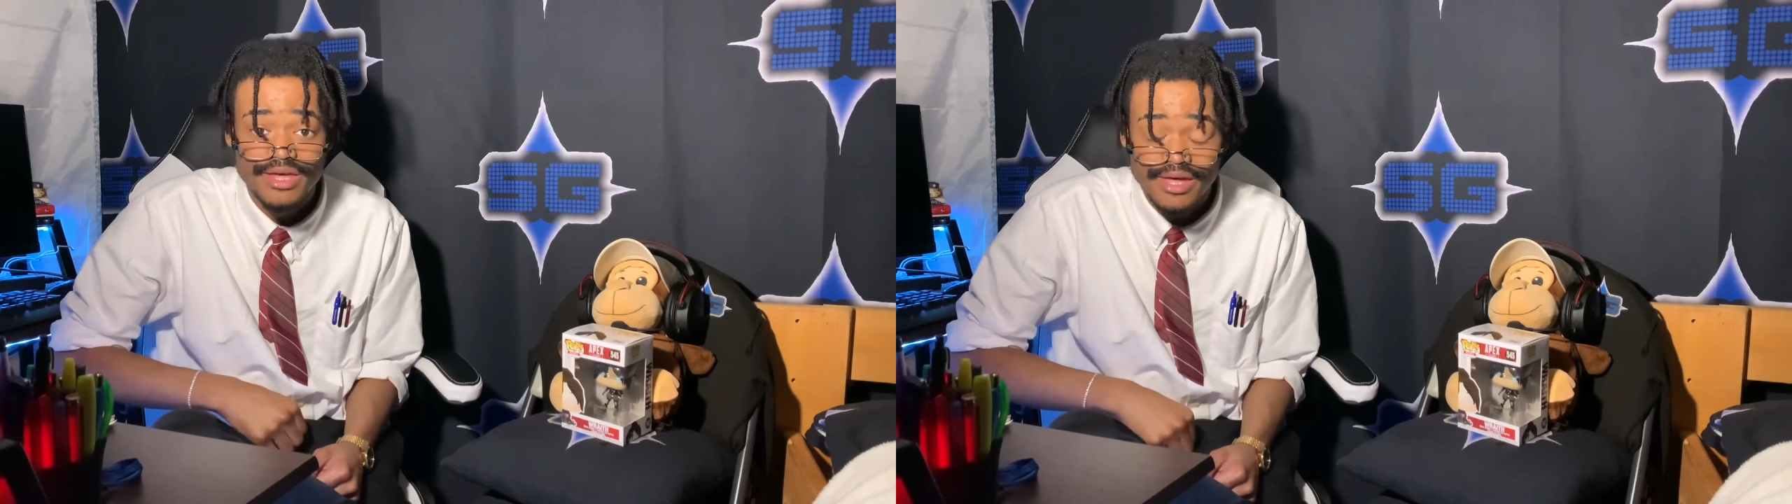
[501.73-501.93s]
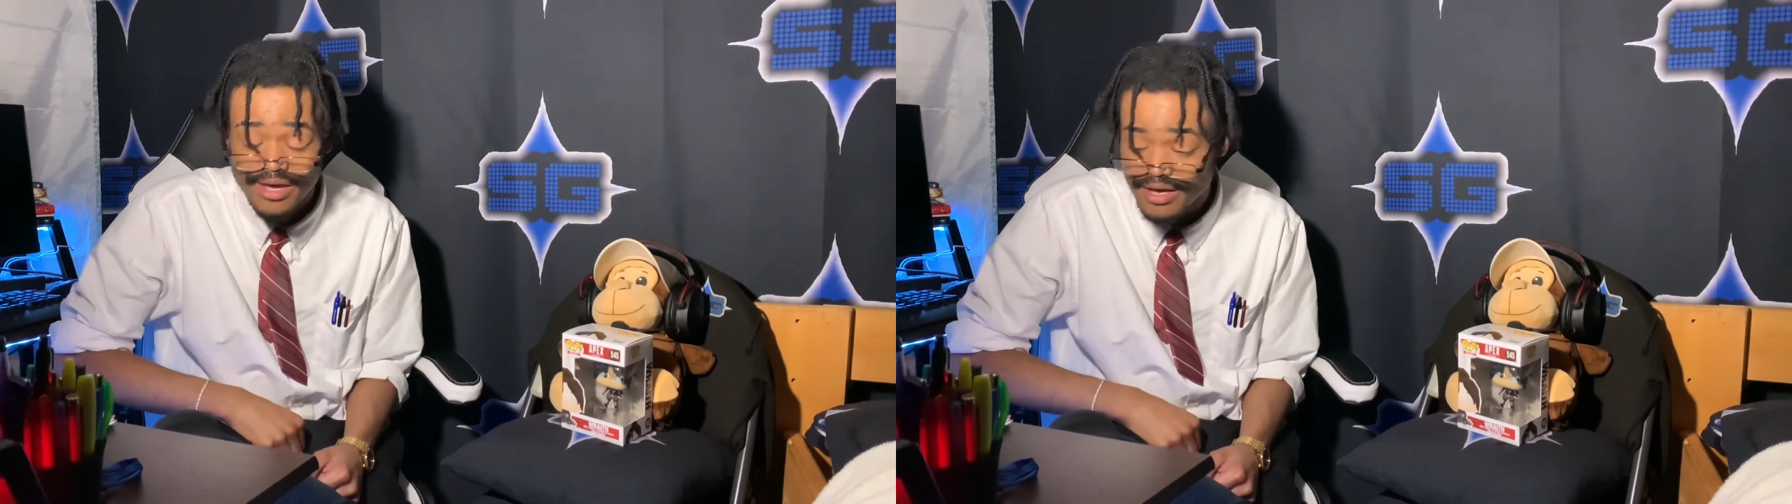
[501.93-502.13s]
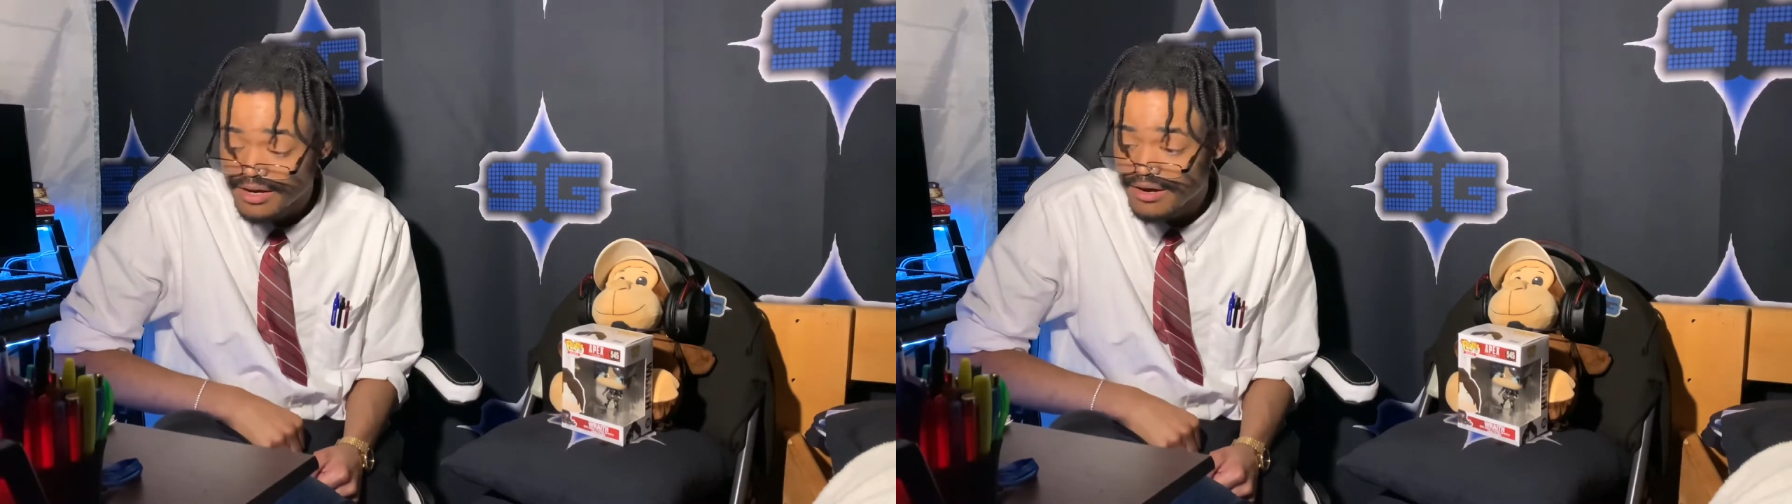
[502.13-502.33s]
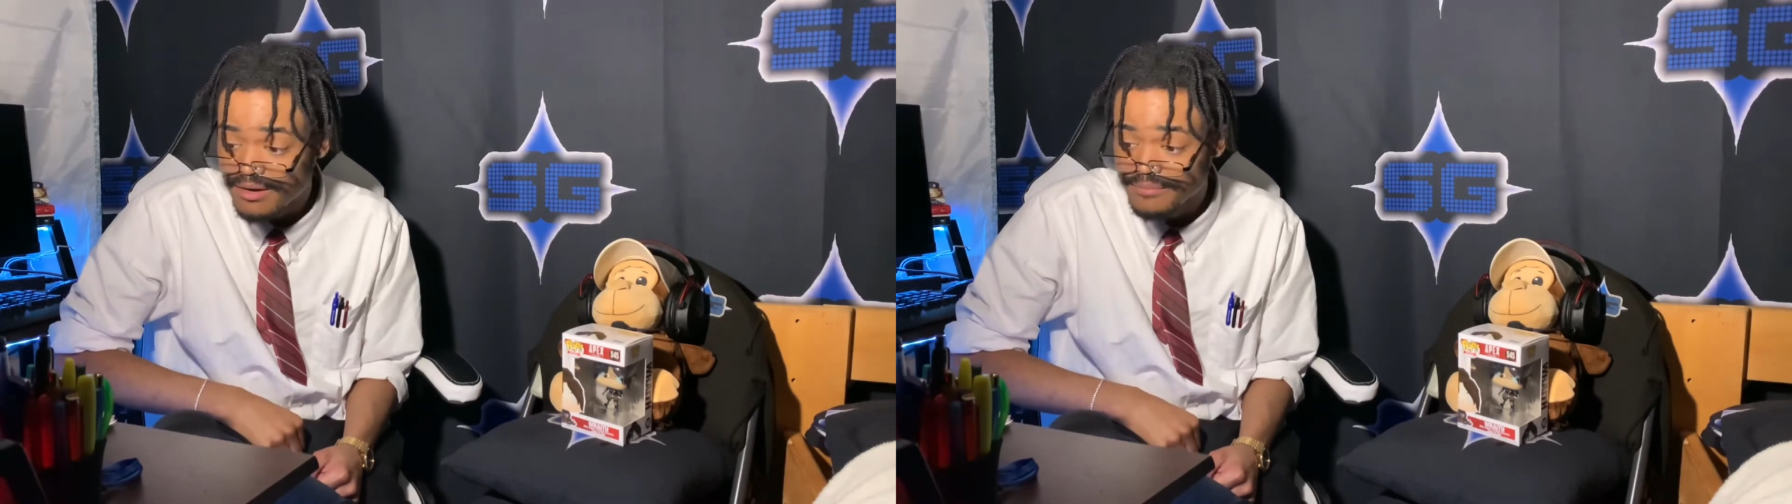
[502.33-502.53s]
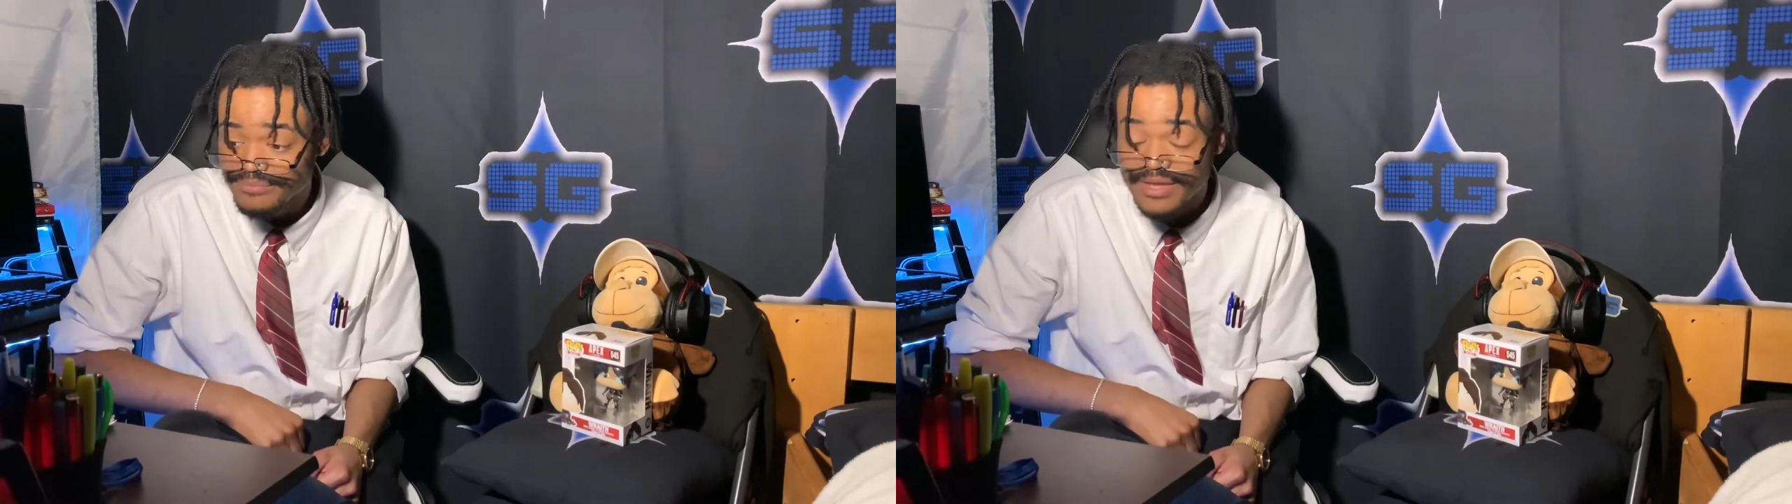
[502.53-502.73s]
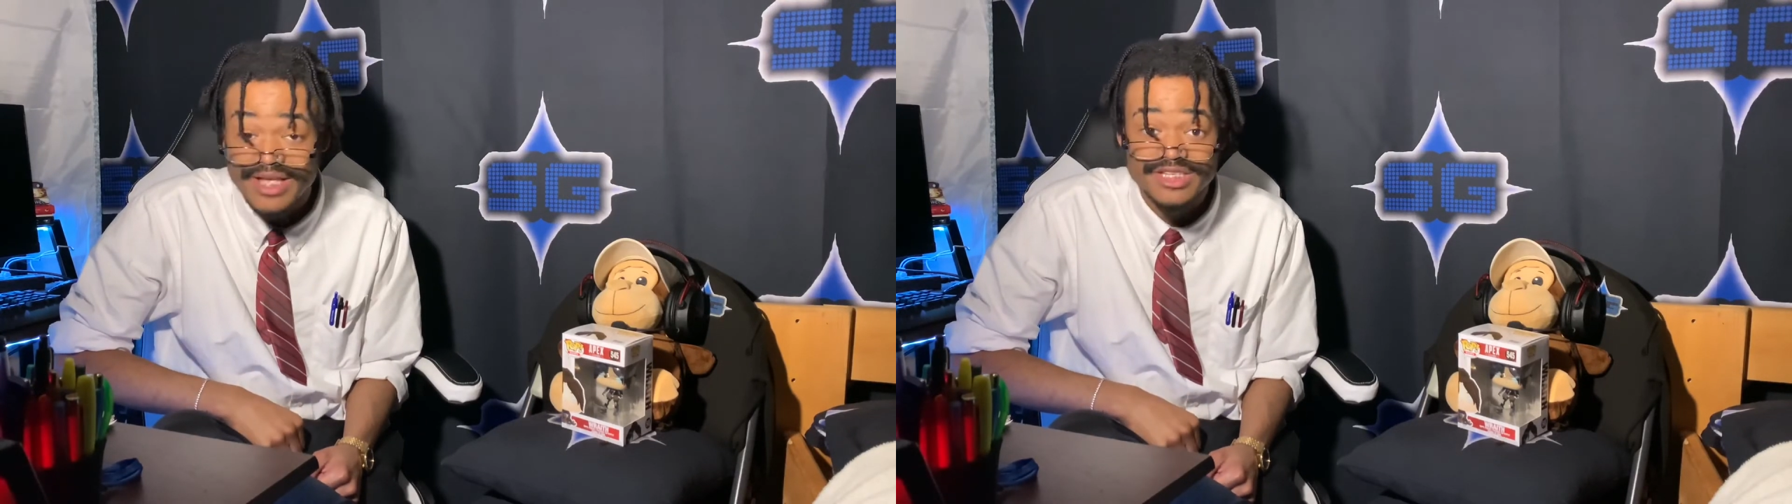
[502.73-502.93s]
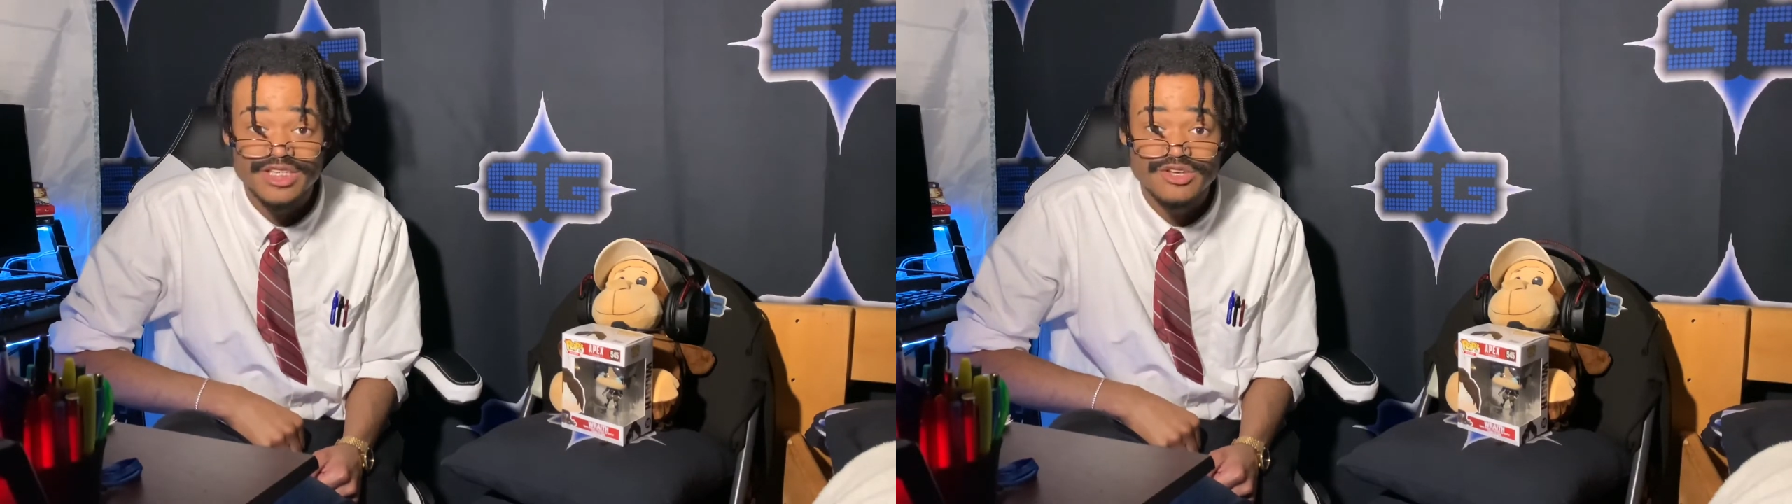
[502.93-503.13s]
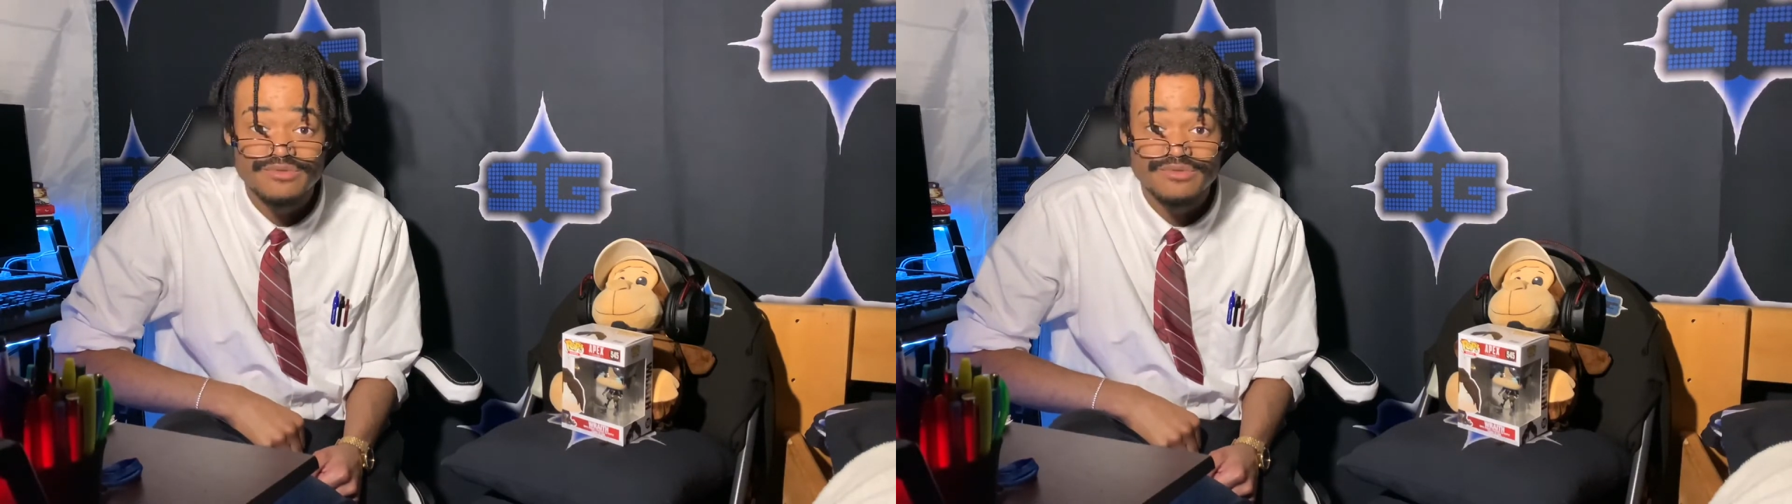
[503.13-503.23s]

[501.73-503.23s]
And um, I see you